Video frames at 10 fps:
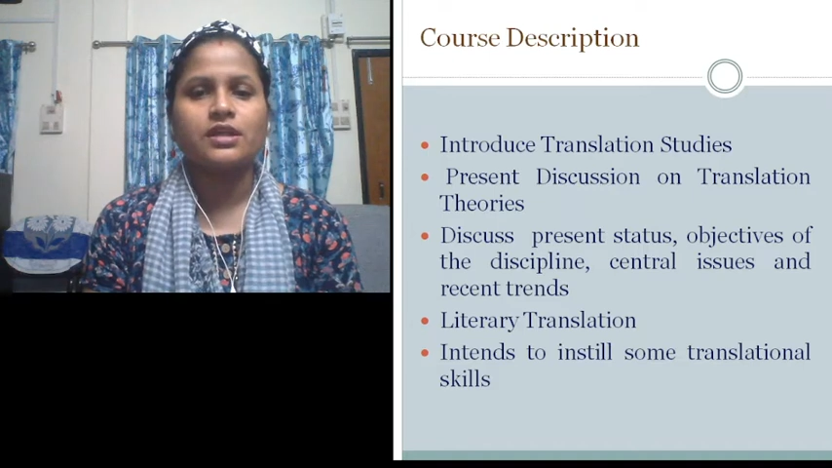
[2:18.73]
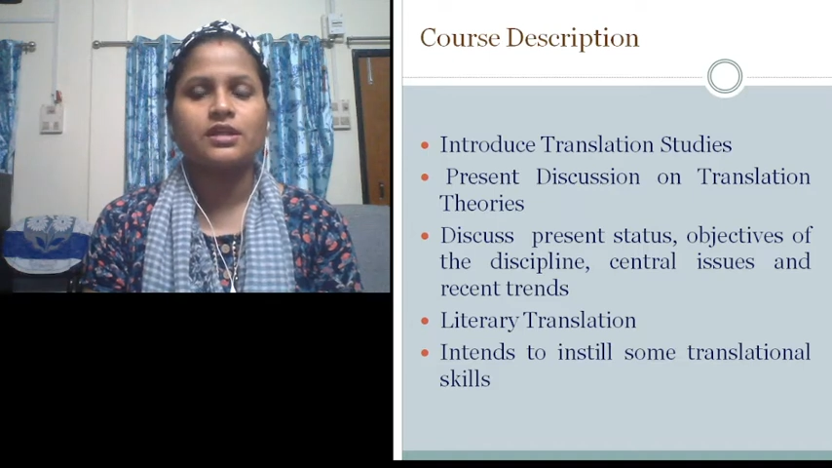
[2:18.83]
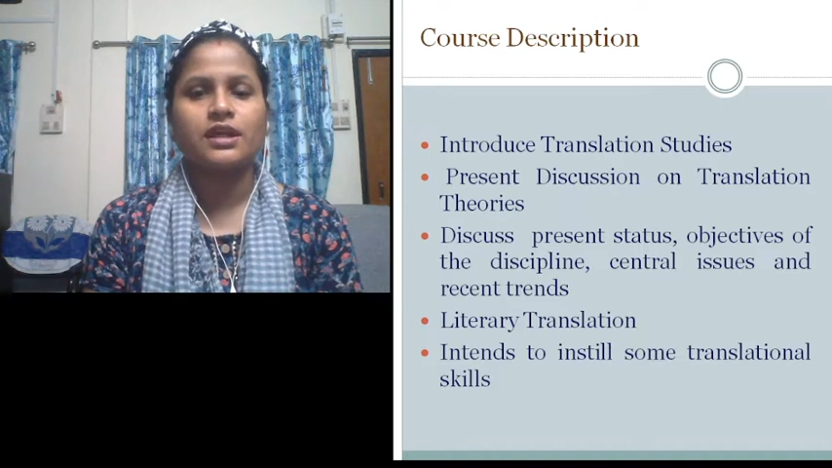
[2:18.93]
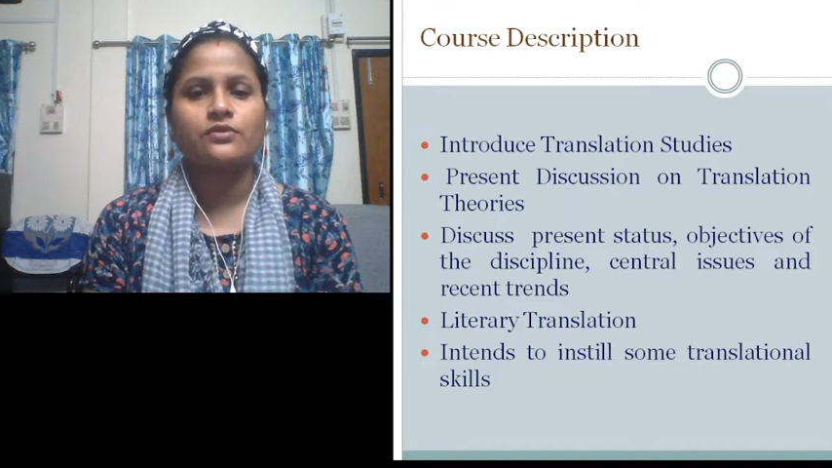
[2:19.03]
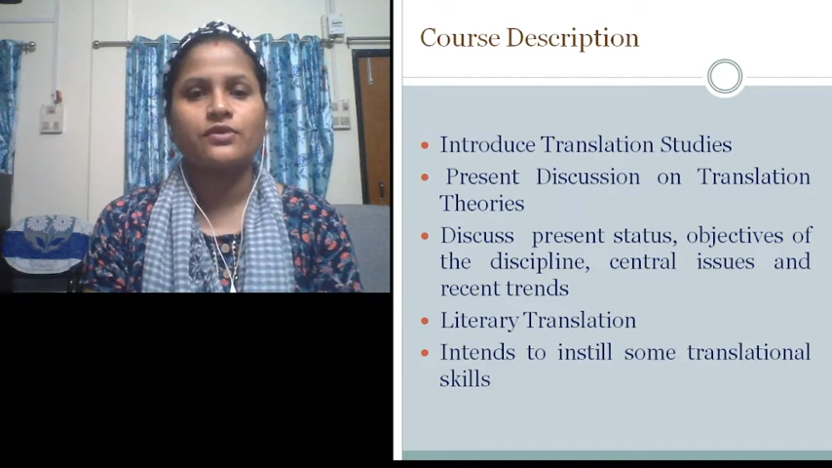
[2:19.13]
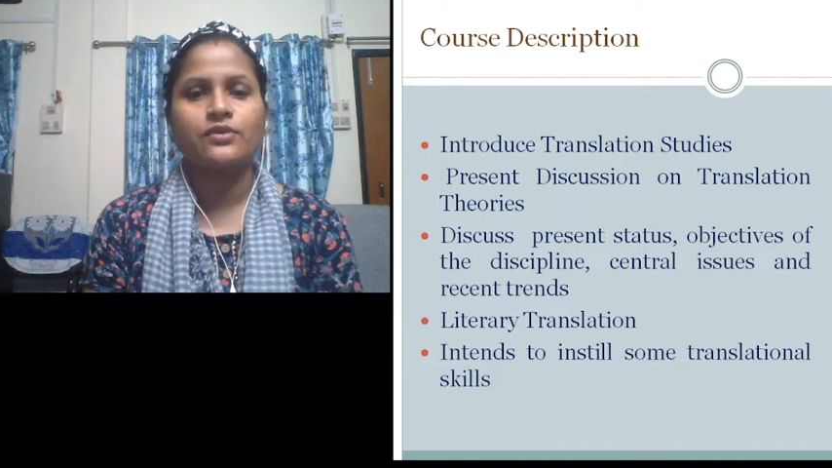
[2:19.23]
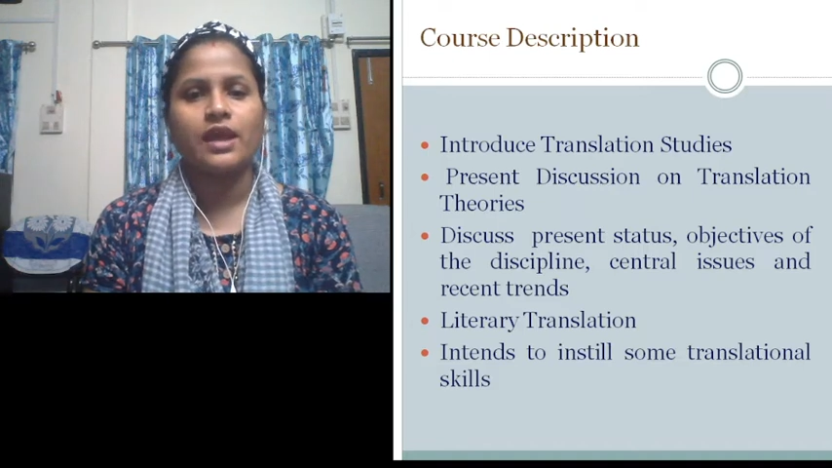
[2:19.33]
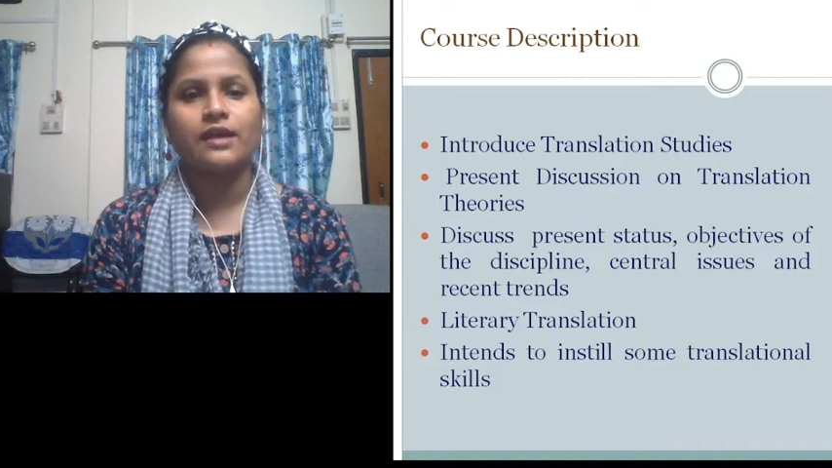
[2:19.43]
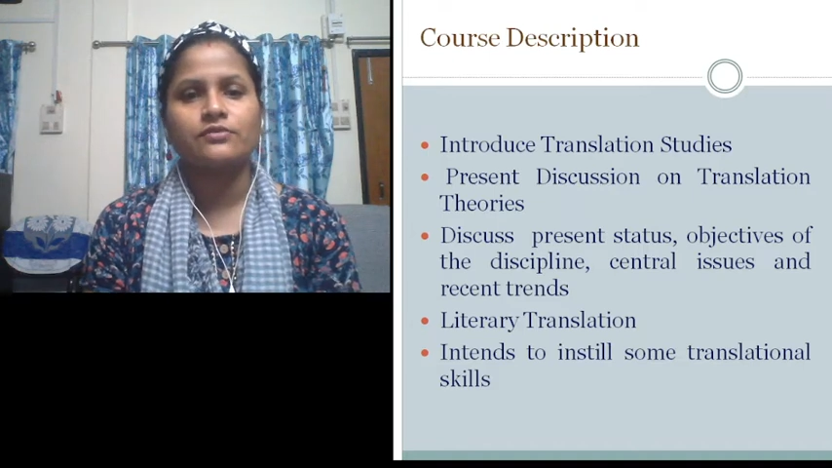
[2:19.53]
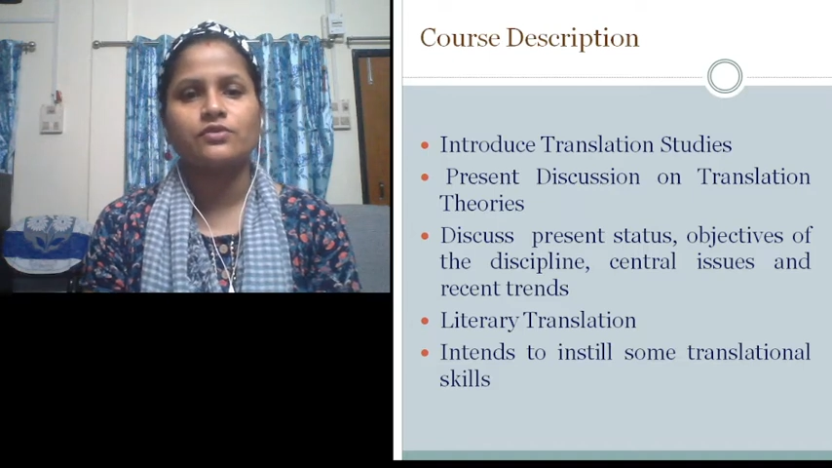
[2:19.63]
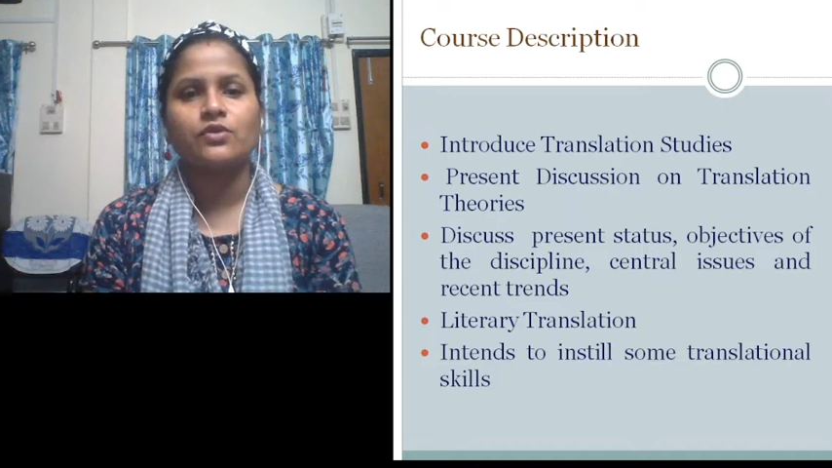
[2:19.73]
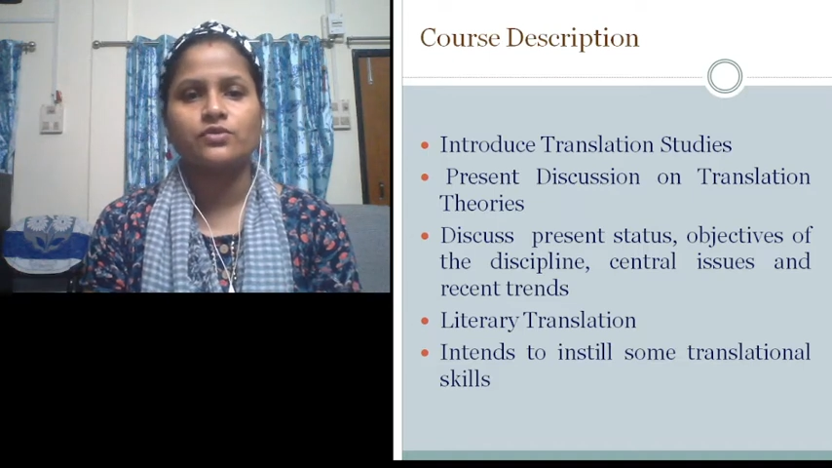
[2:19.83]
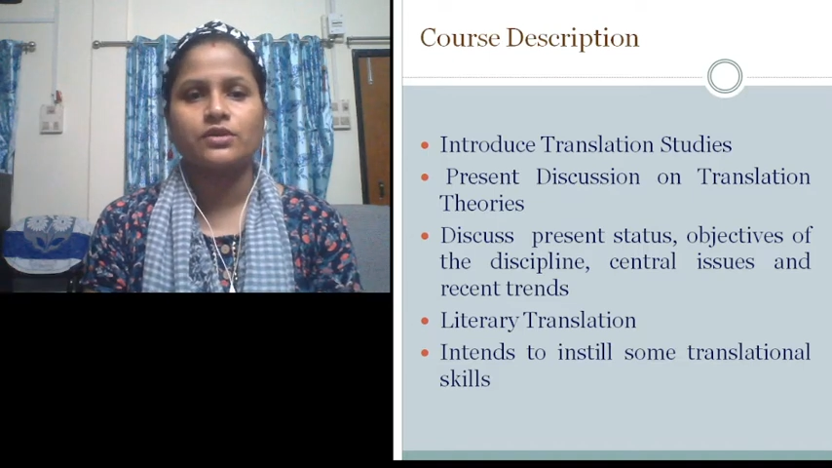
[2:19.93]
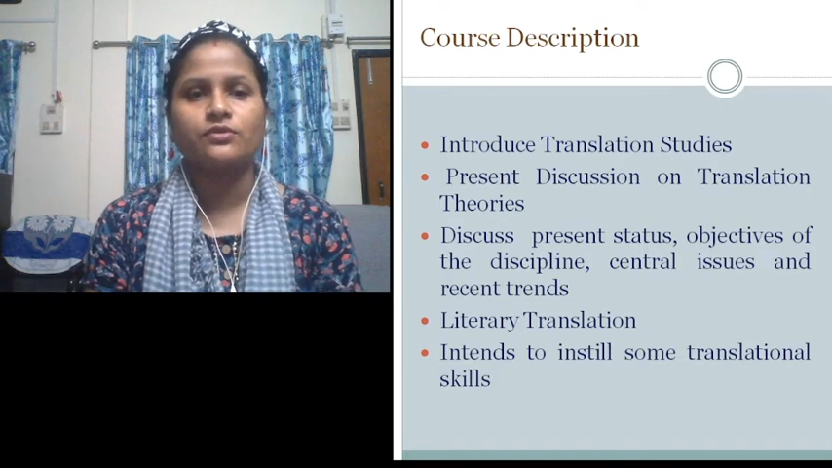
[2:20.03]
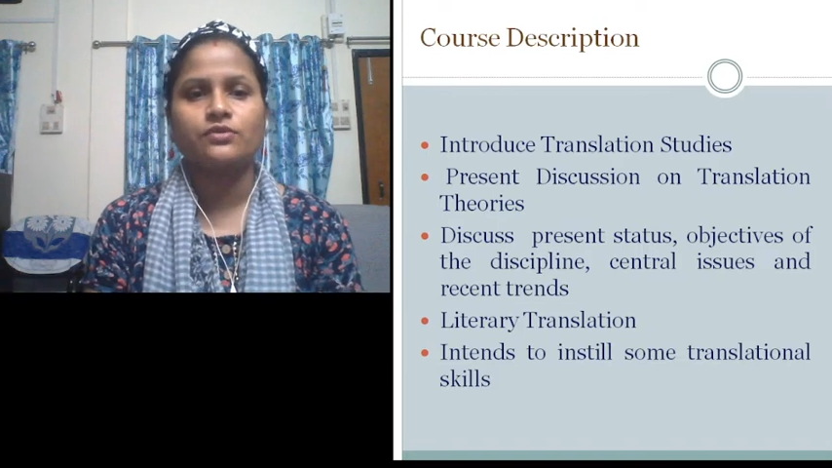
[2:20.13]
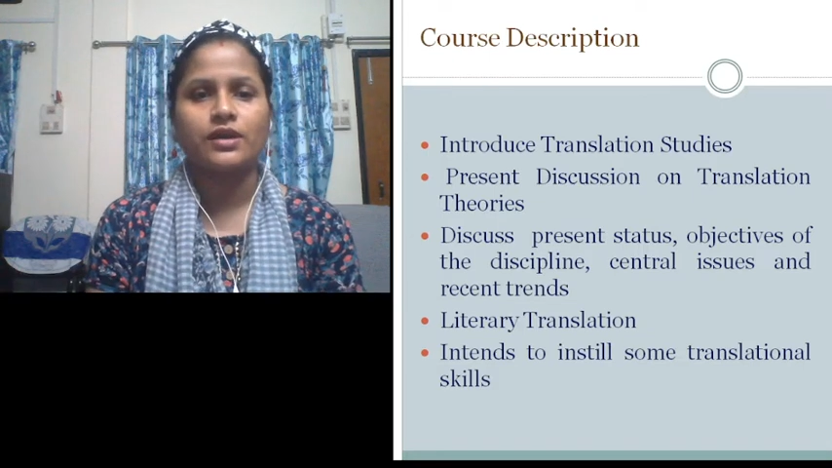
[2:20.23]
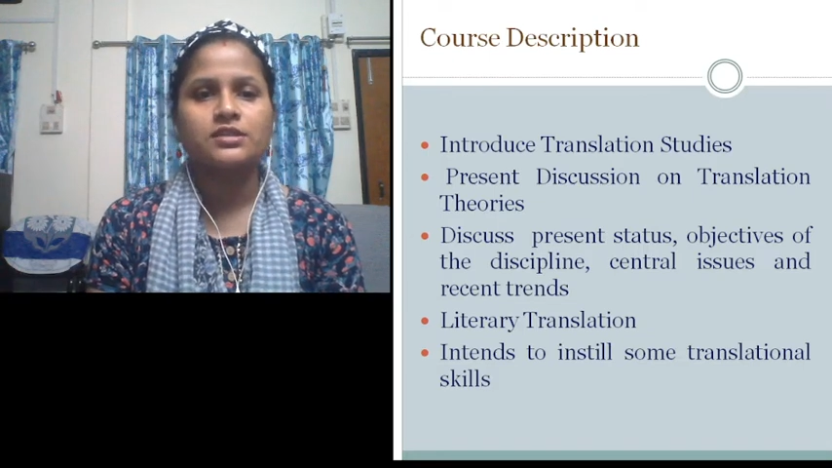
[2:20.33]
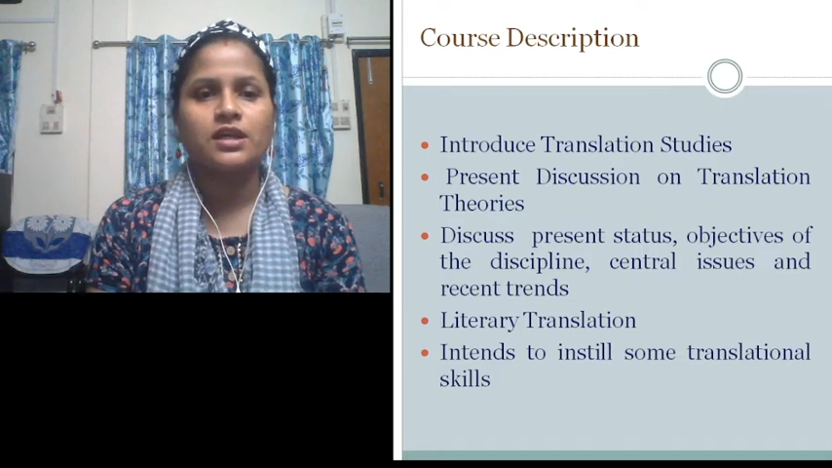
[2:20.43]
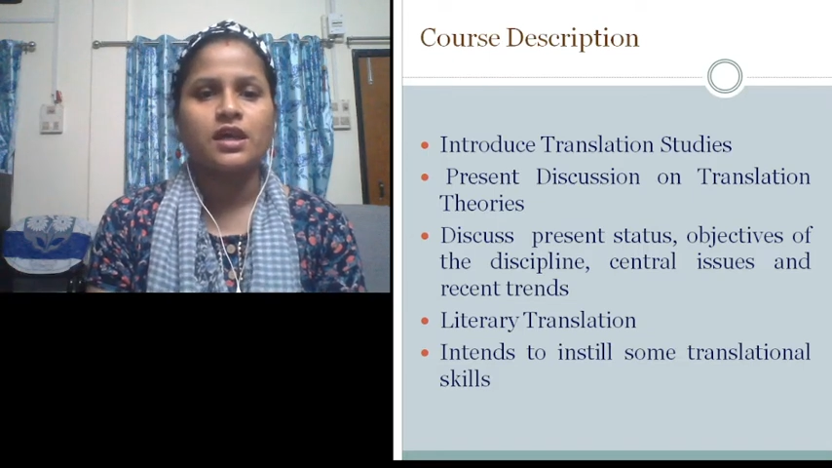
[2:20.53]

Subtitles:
then we have to go to the West